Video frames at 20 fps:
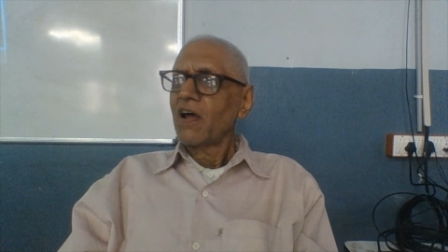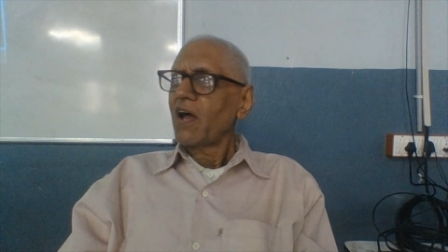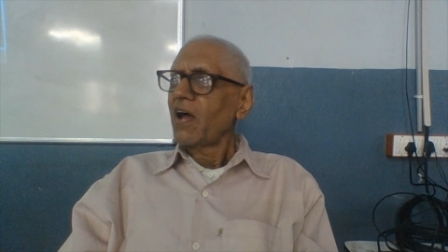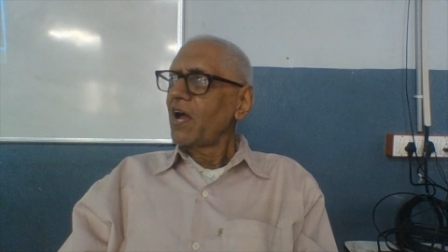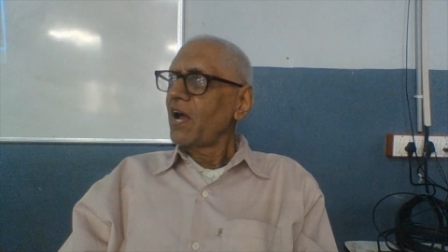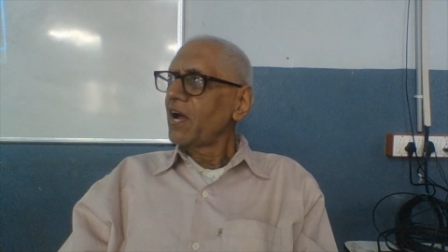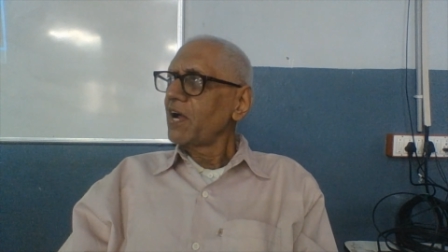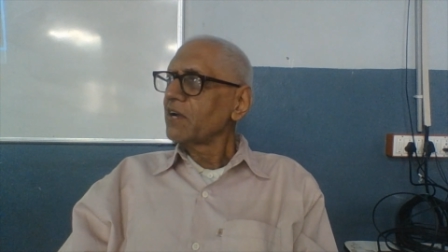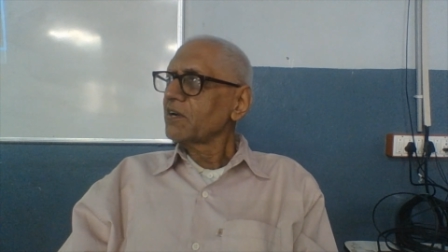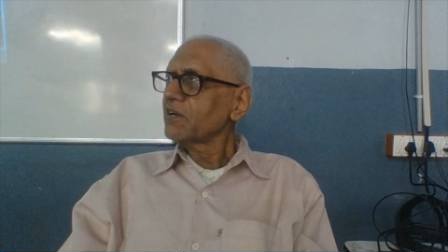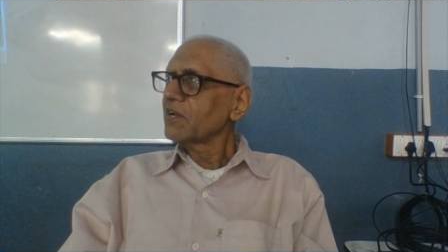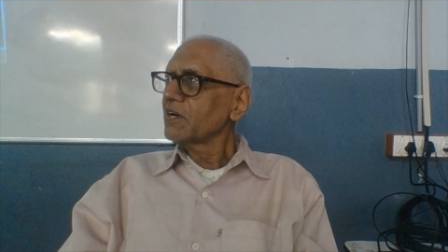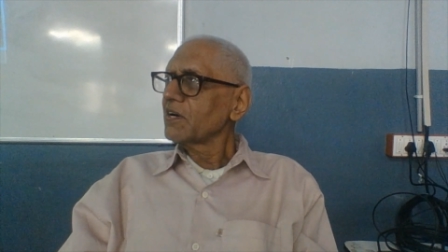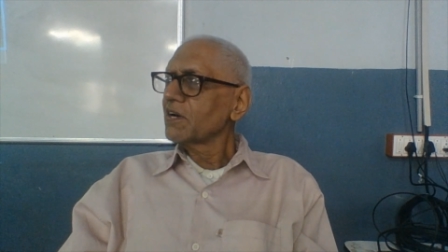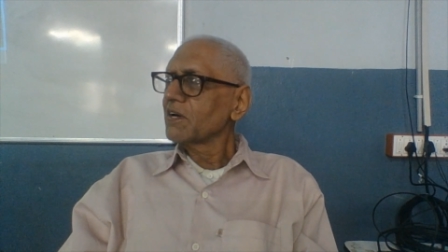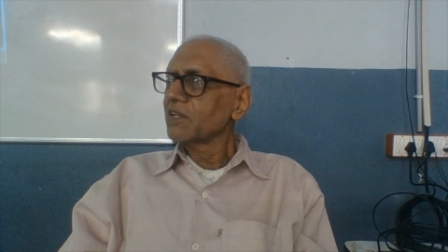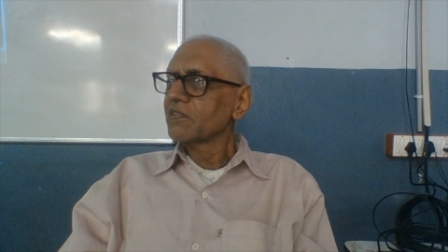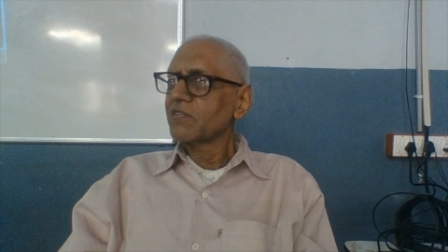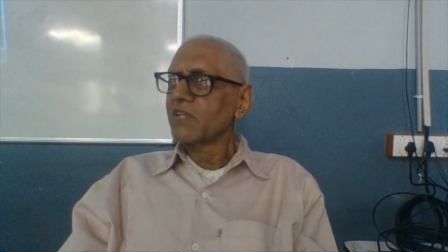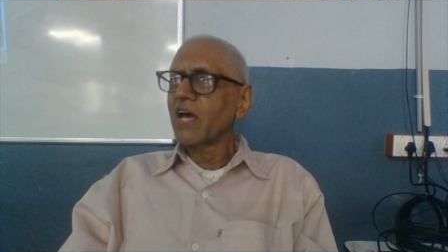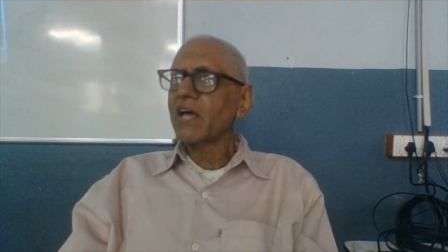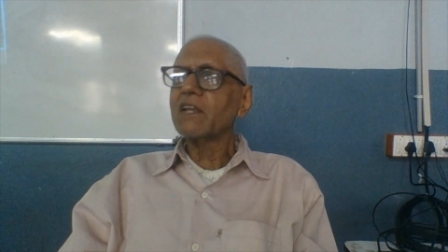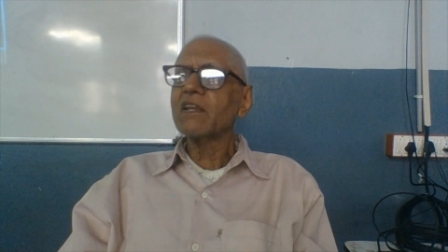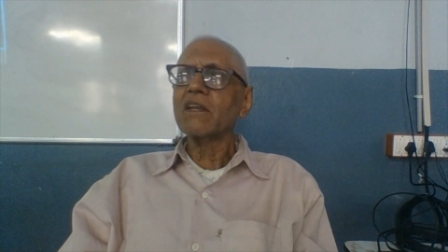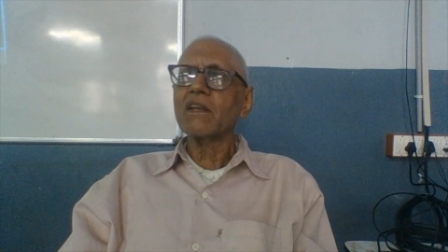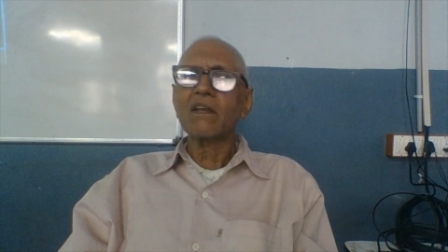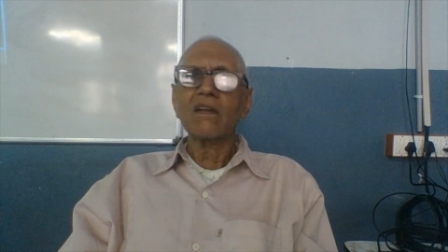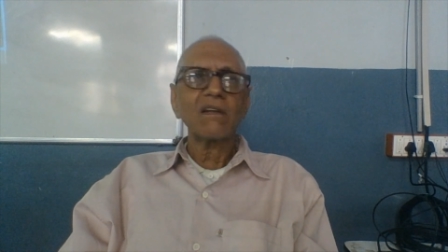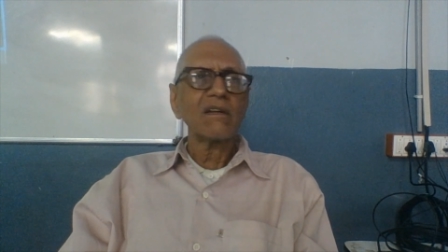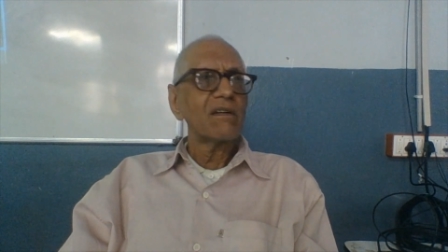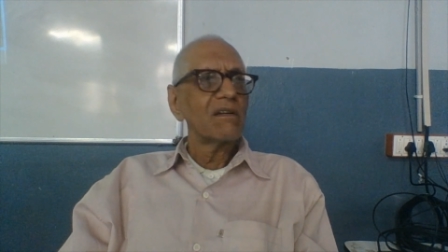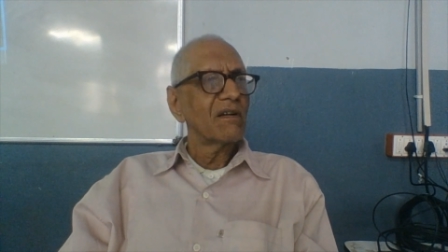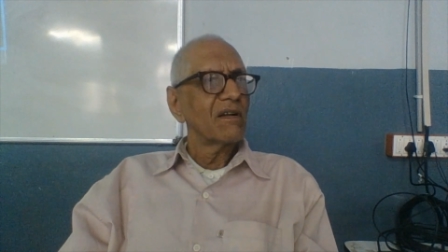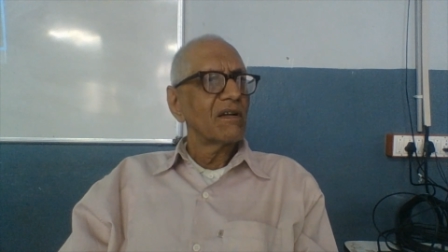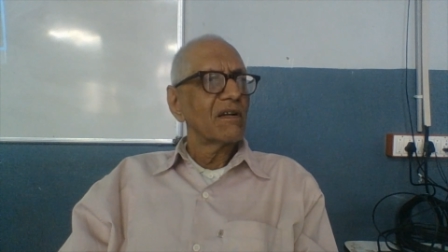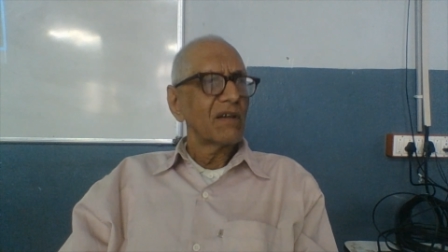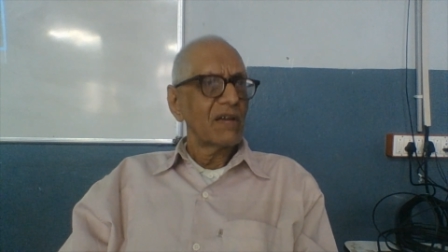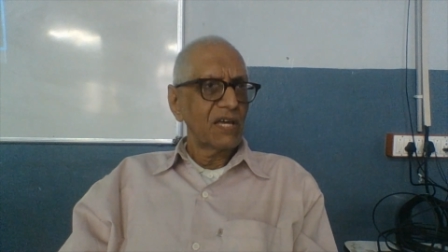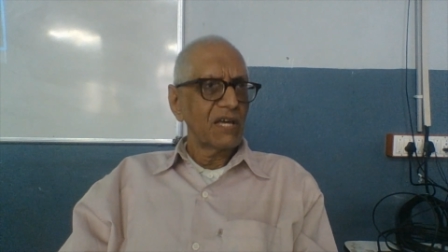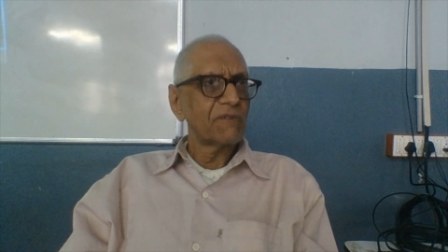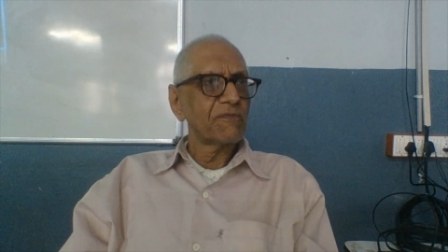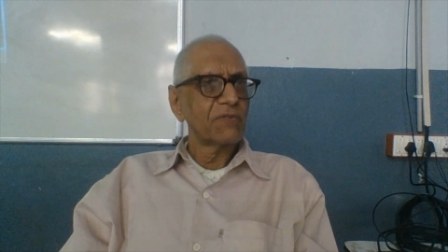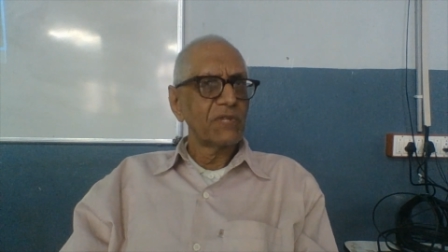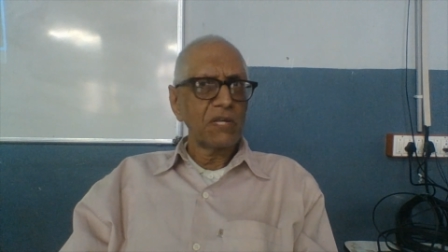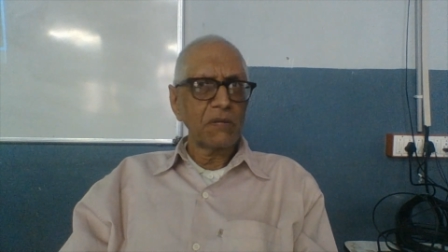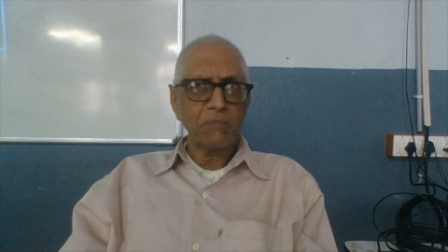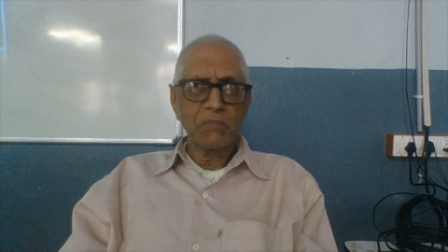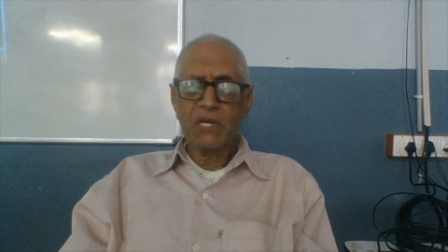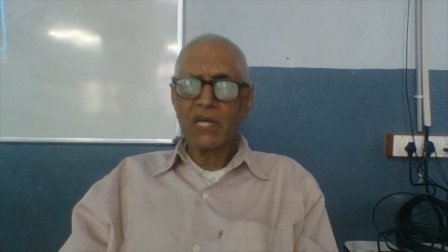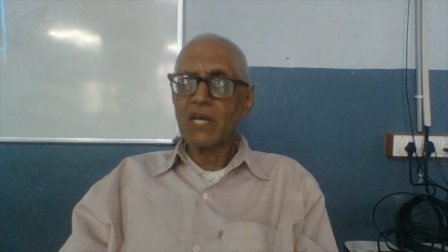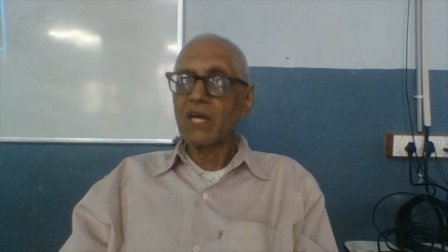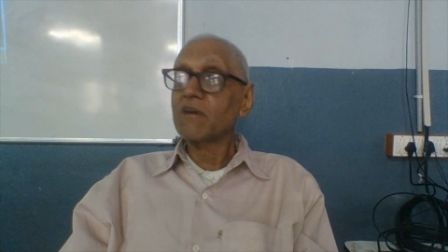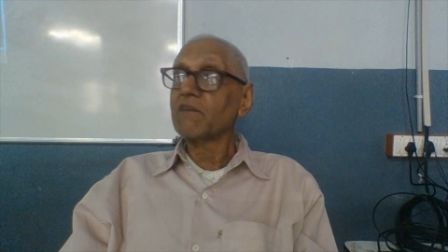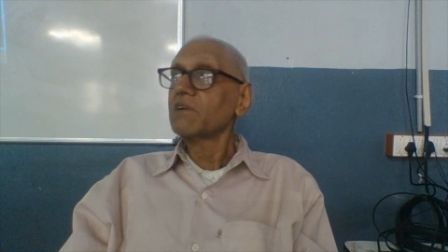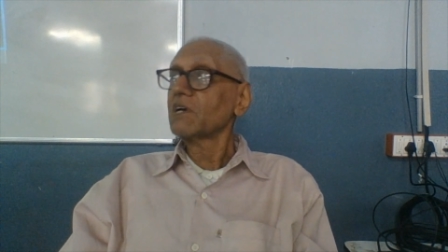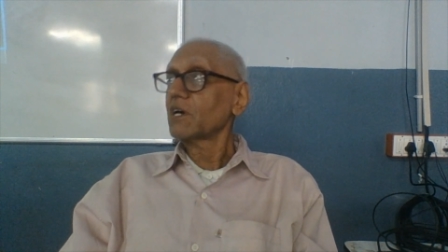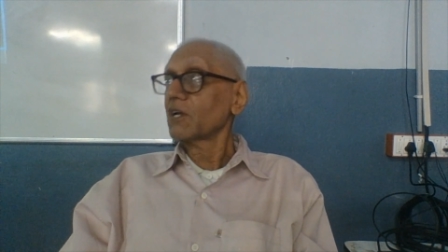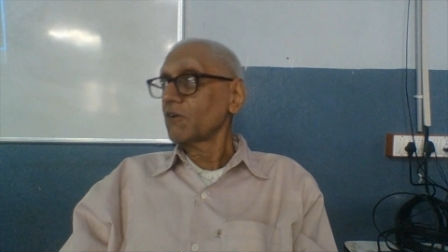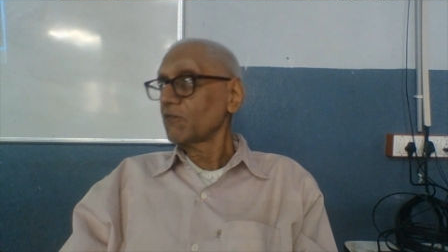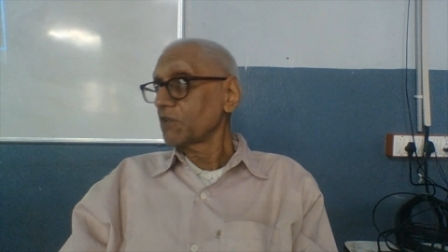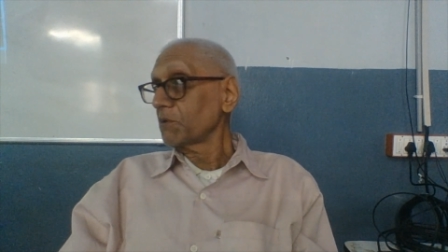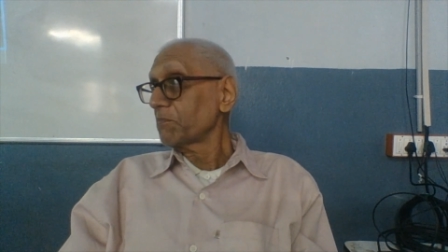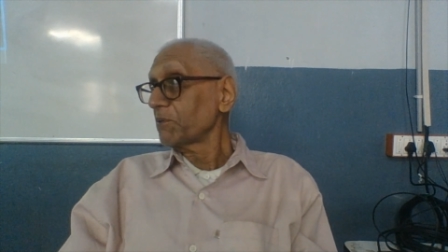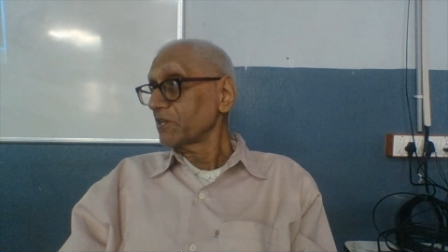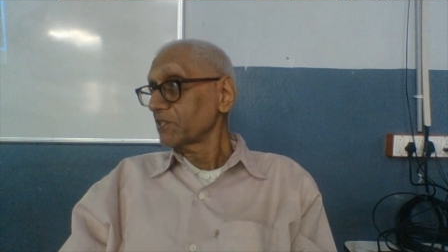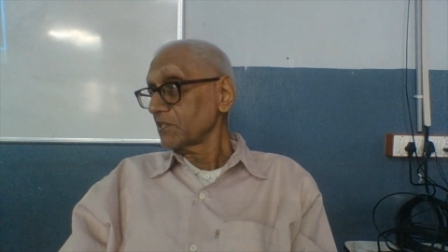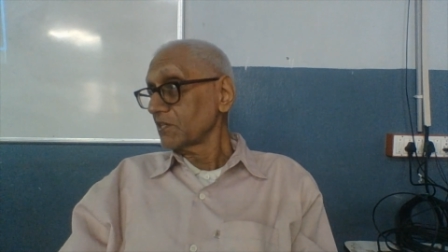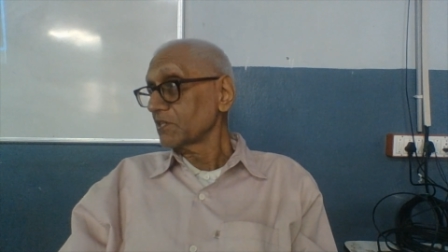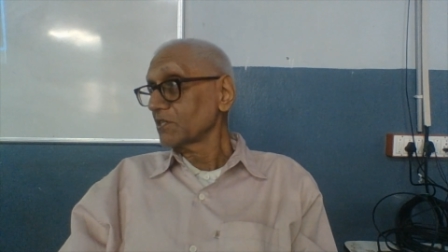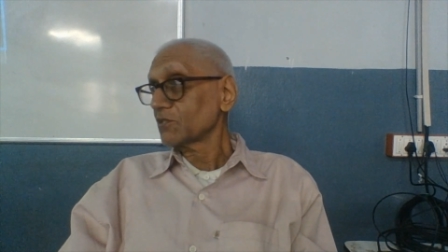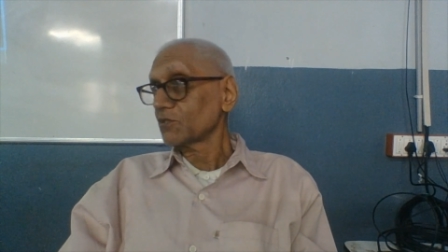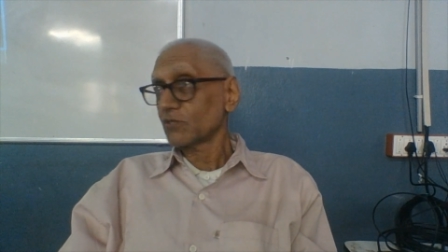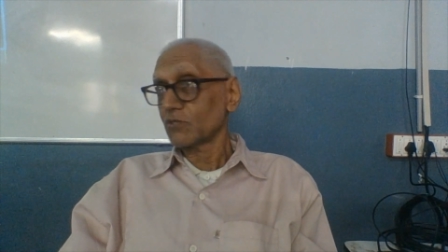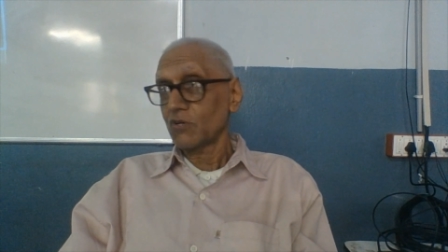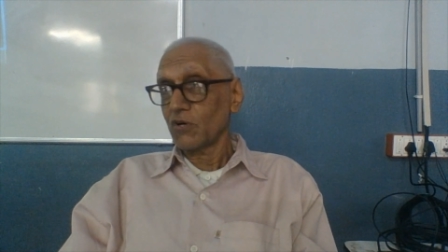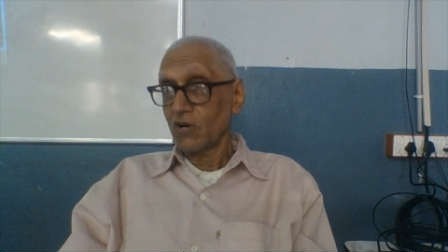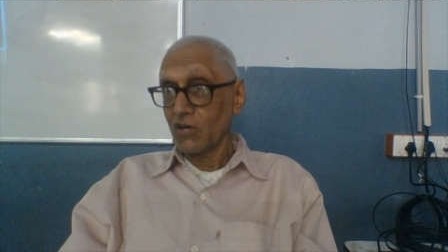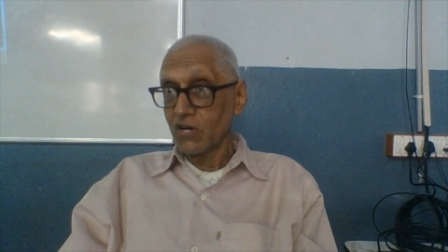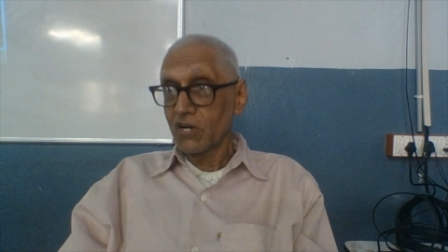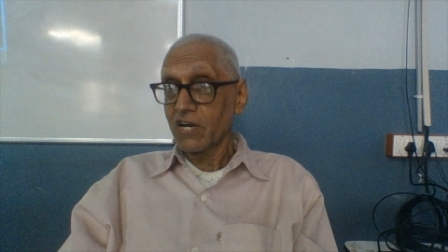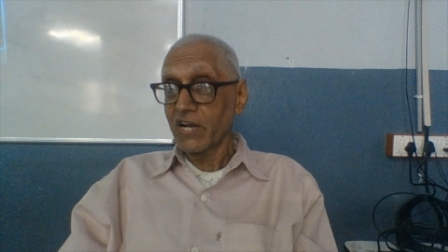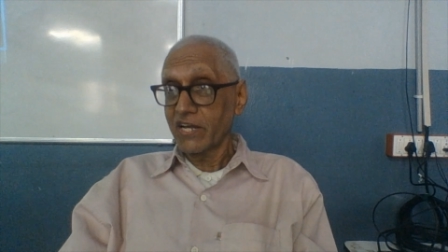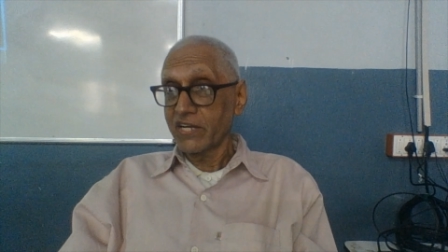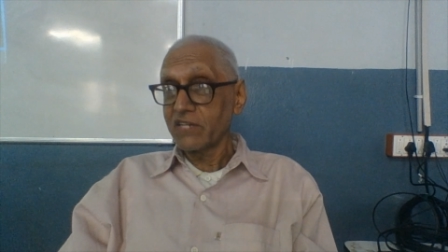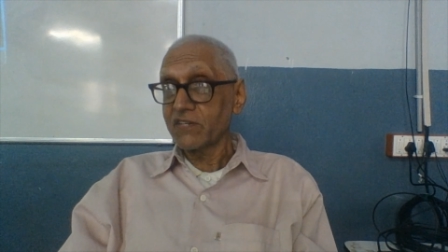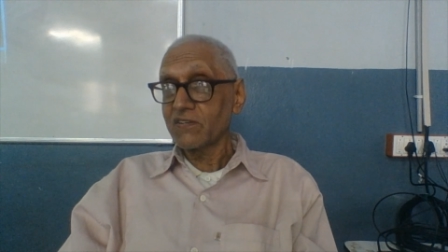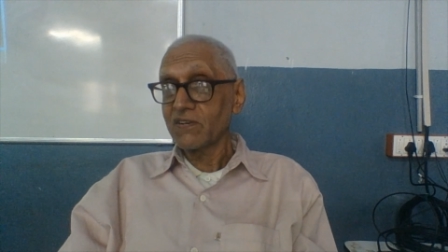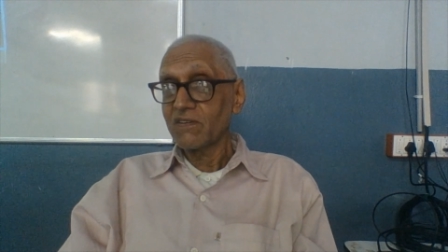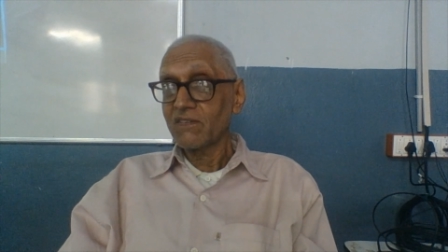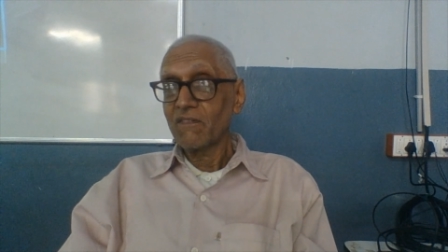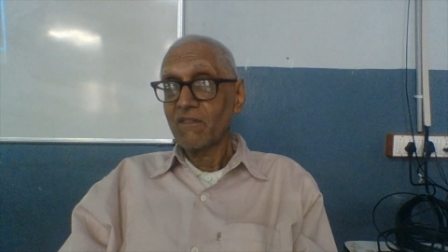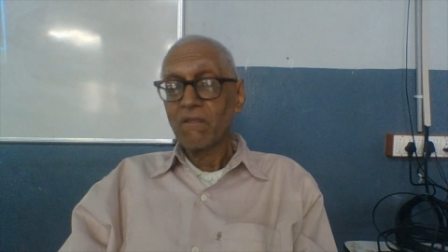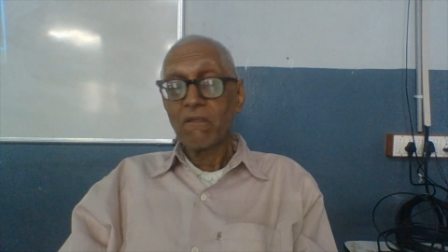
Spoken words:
And then if the behavior of the person is all right,